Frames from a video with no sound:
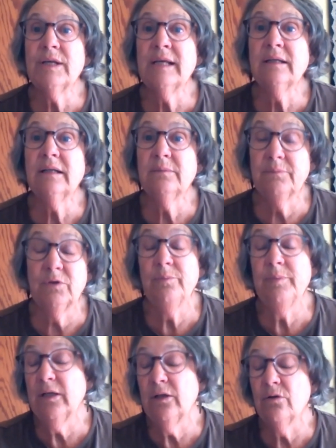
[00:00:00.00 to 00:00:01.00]
and could
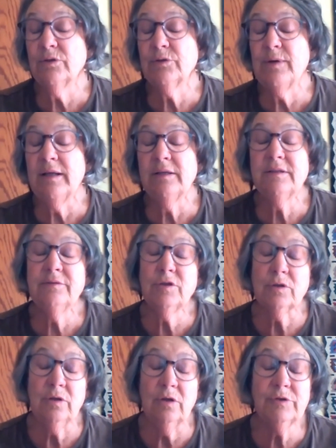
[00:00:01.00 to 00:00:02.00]
be close relatives
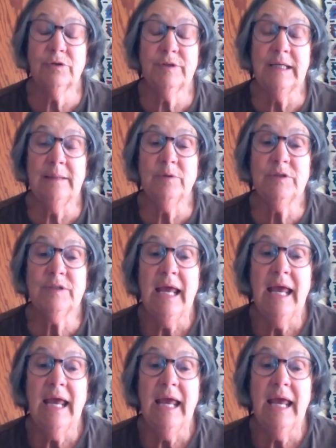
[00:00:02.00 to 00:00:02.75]
or close neighbors.